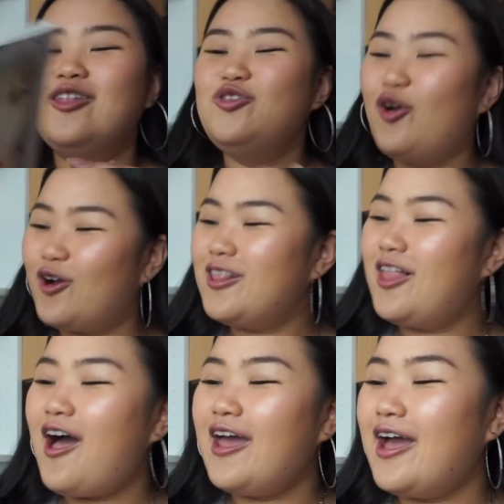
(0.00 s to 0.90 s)
Not gonna
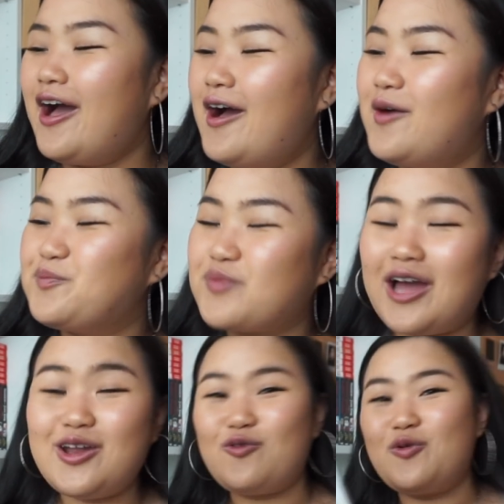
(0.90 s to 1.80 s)
lie, I
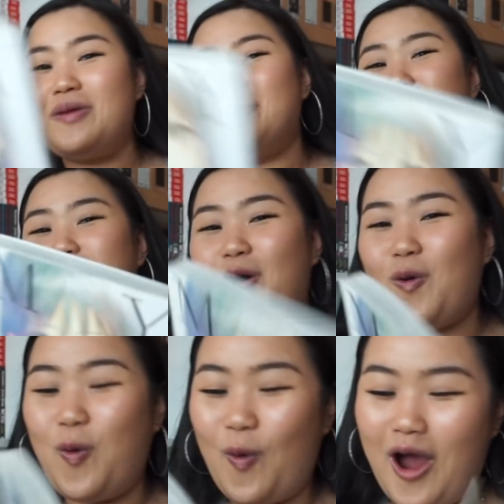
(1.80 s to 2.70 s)
don't remember
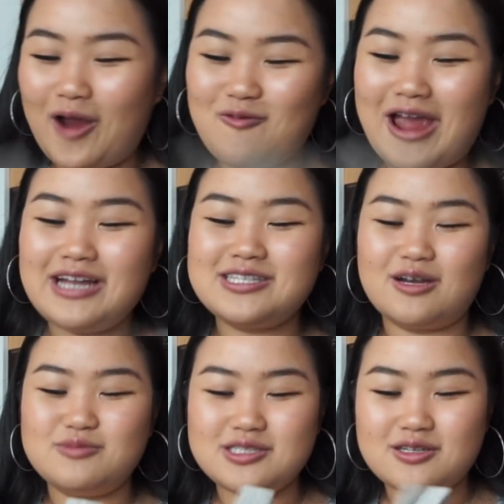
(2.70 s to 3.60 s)
what I read, so
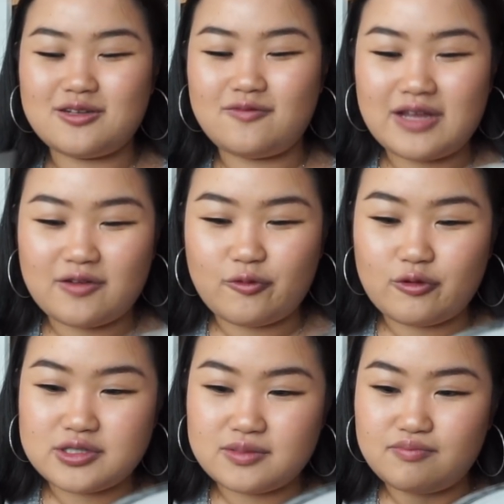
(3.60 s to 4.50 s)
I'm just gonna flick
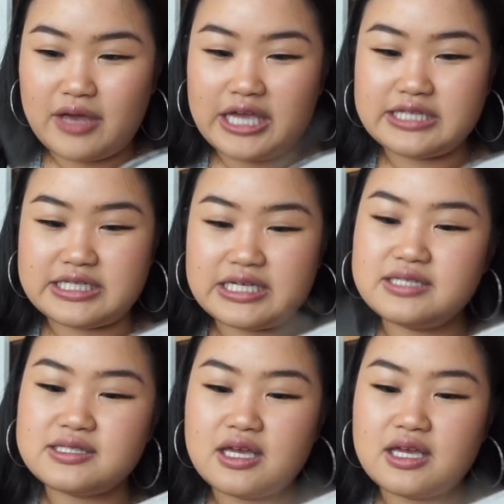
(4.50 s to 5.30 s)
through some pages.